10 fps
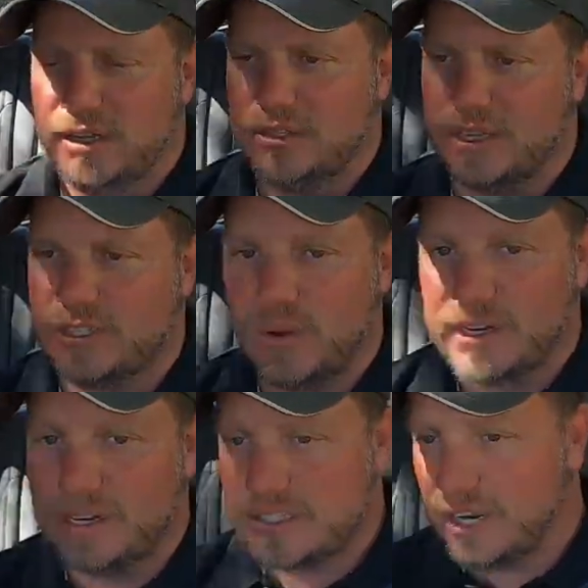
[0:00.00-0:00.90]
So let's go ahead
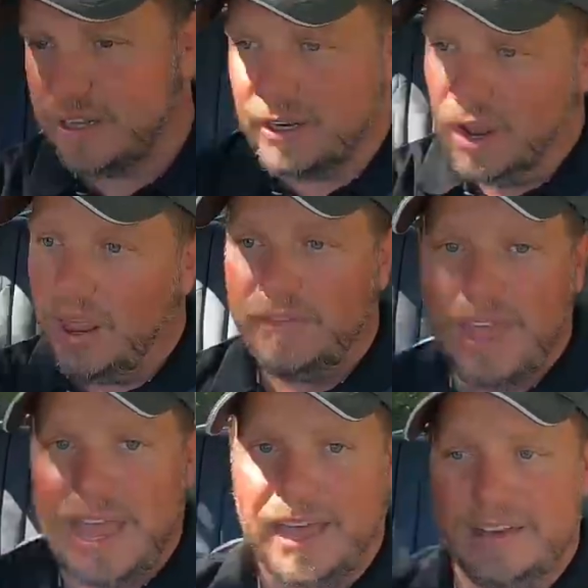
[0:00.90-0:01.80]
and get started and all
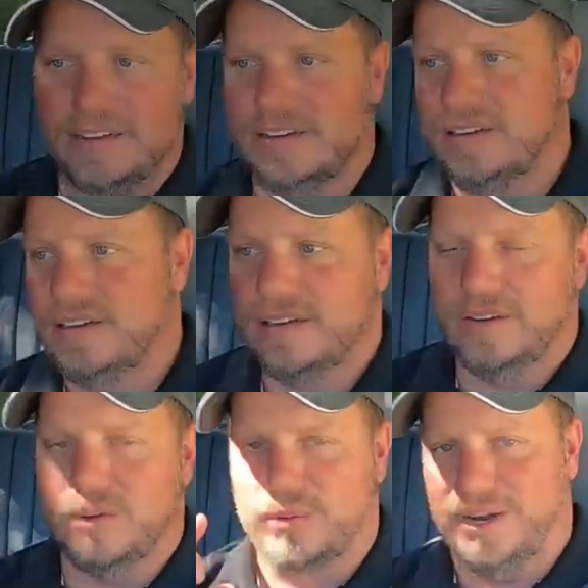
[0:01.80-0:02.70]
that
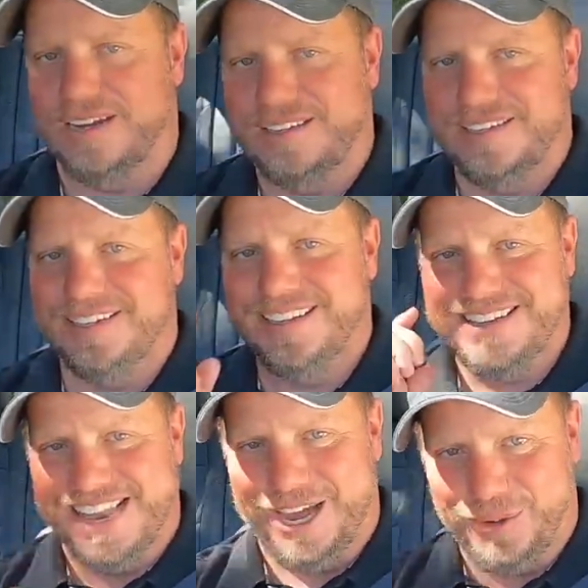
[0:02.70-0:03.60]
right
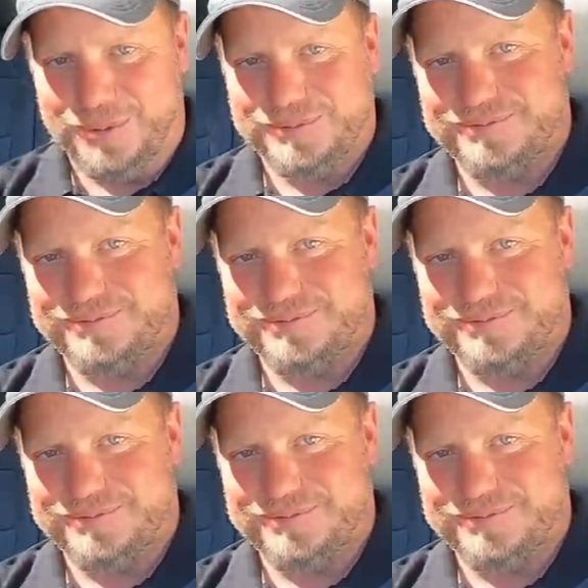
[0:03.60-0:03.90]
now.